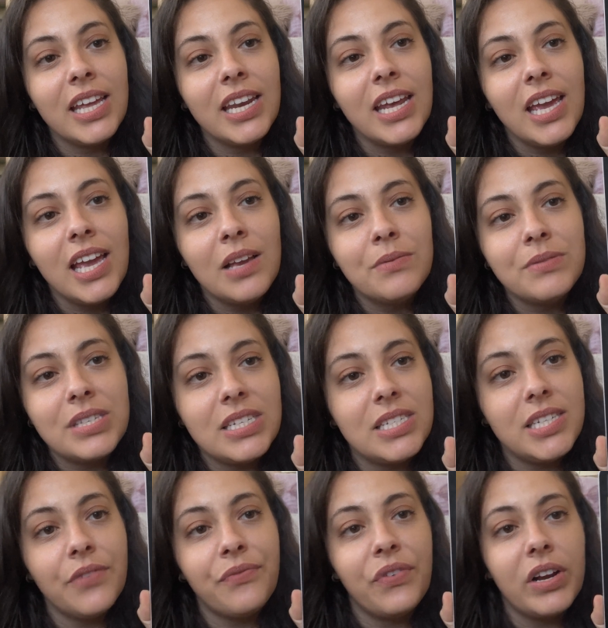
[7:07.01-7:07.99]
It was a
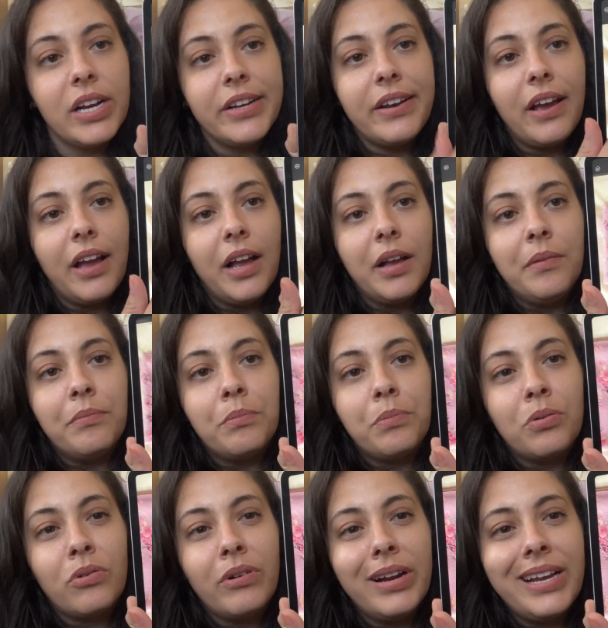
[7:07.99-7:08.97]
different
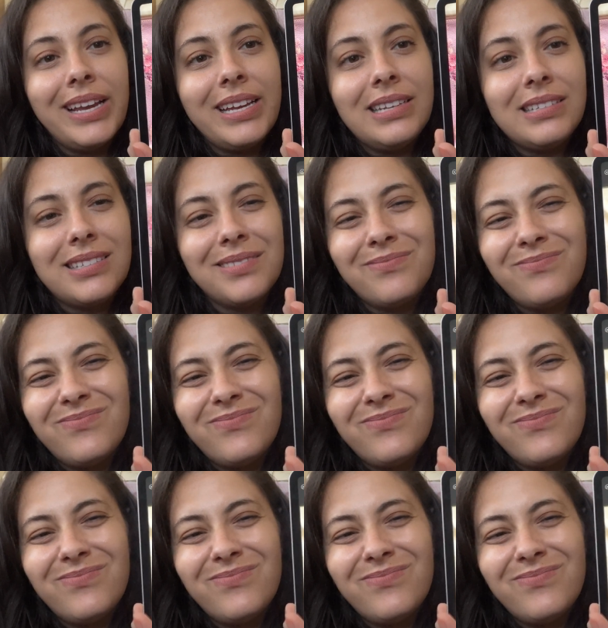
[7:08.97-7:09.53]
print.